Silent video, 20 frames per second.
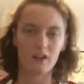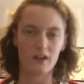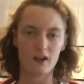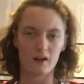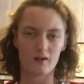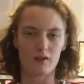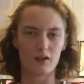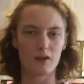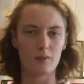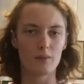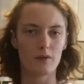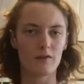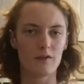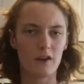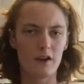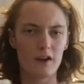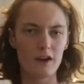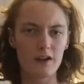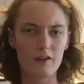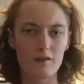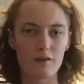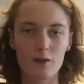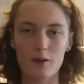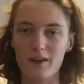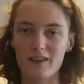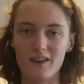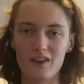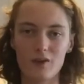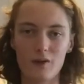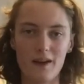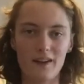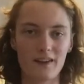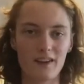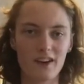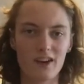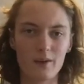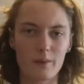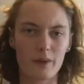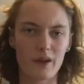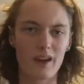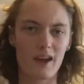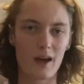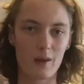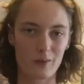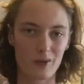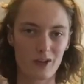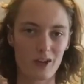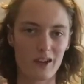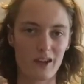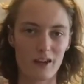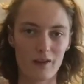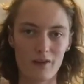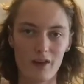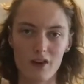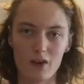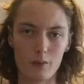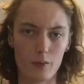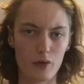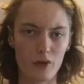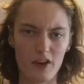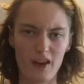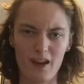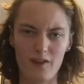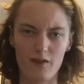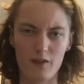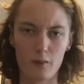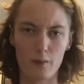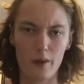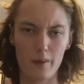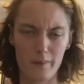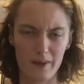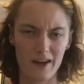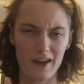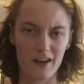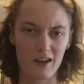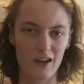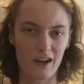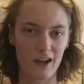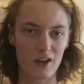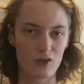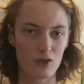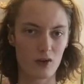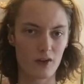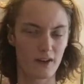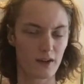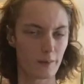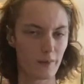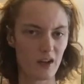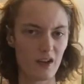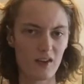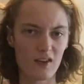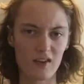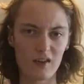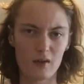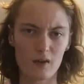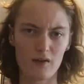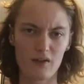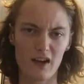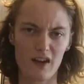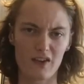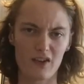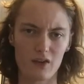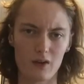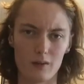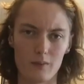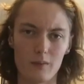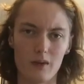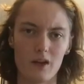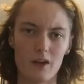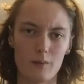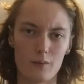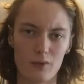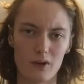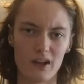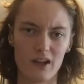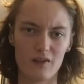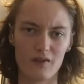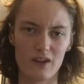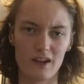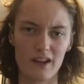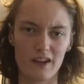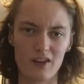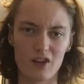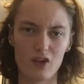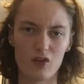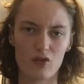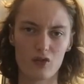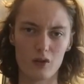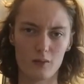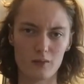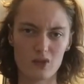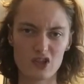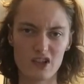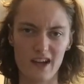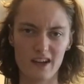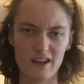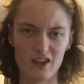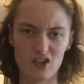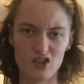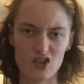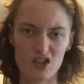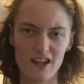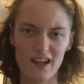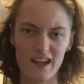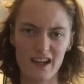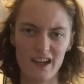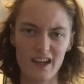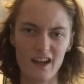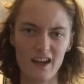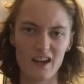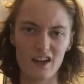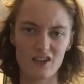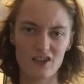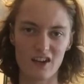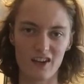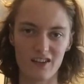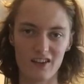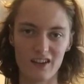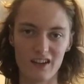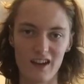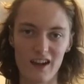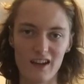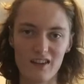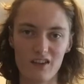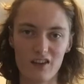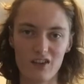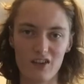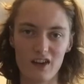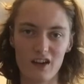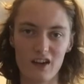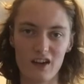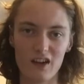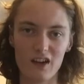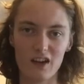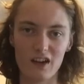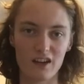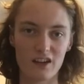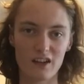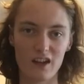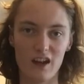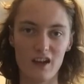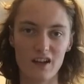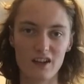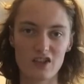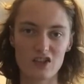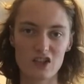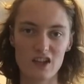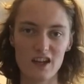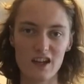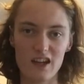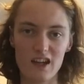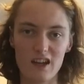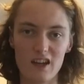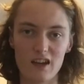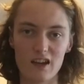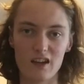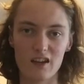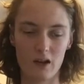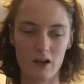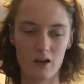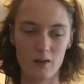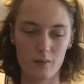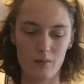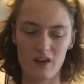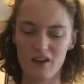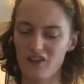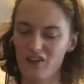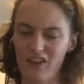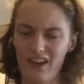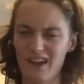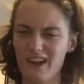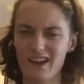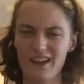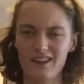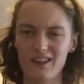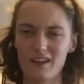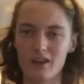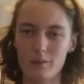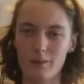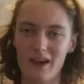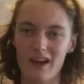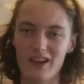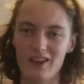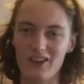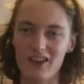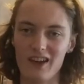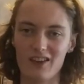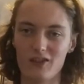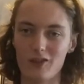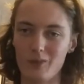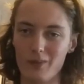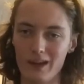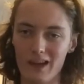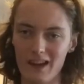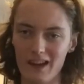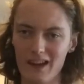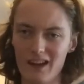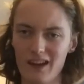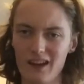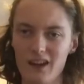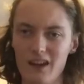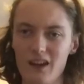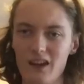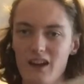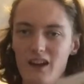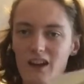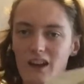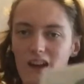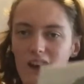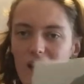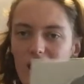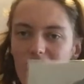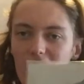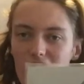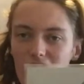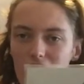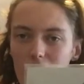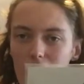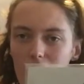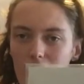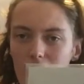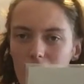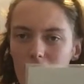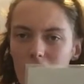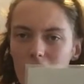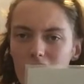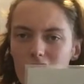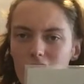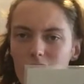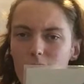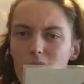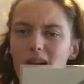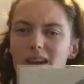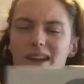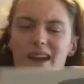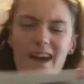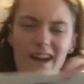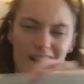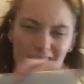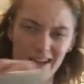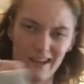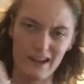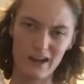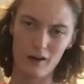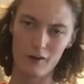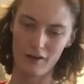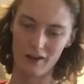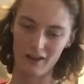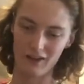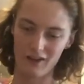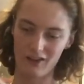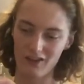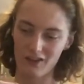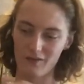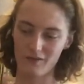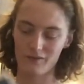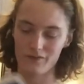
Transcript: Now for number 5, 2020 has been an absolutely incredible year for women in electronic music. We've had some brilliant releases from Jada G, Jessie Lanza, Yaiji, but I'd say easily the best has to be In a Song by Kelly Lee Owens.